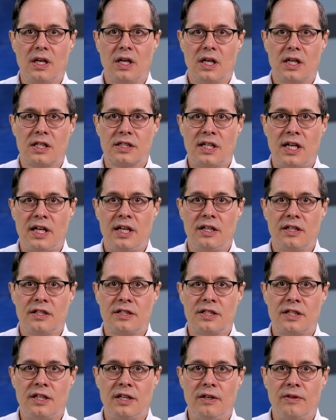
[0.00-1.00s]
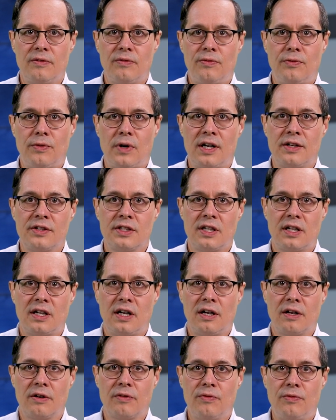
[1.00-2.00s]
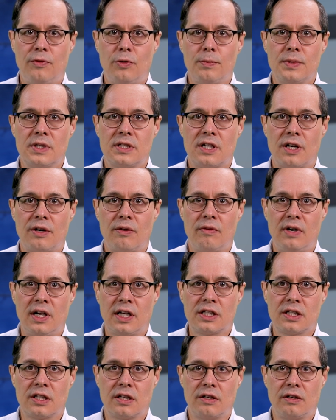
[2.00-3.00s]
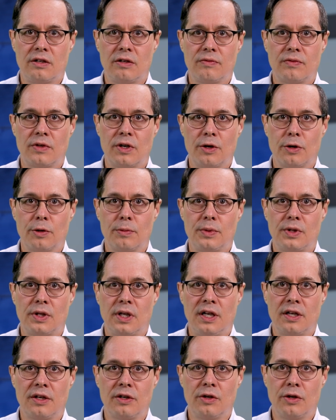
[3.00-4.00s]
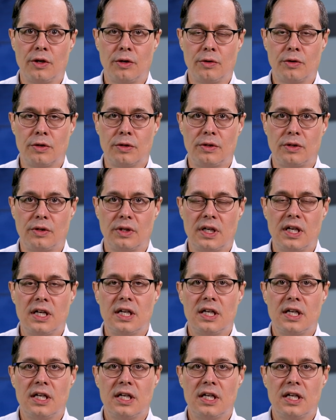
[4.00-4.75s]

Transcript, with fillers: Haldane is the founder and former director of Global and Local.